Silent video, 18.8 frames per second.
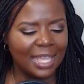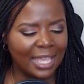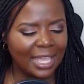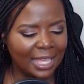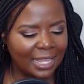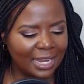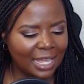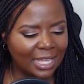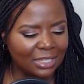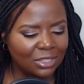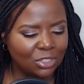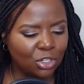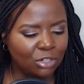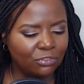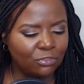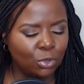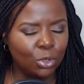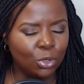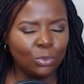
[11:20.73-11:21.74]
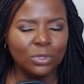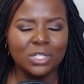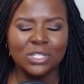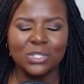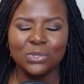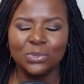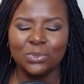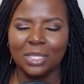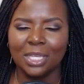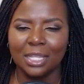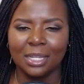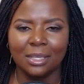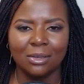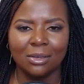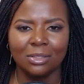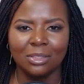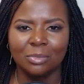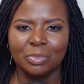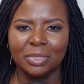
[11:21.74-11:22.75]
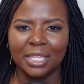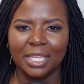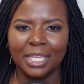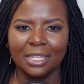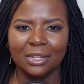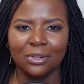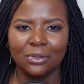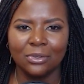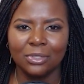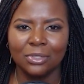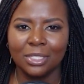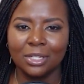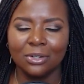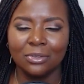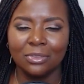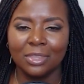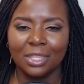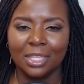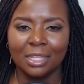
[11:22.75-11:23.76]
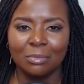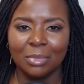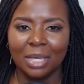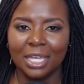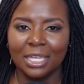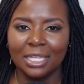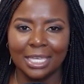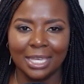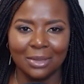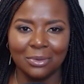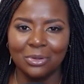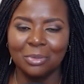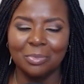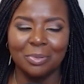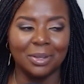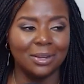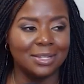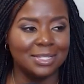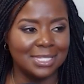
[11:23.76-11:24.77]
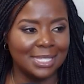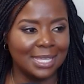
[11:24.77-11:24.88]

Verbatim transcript: and I look forward to getting on the plane earlier than my counterparts.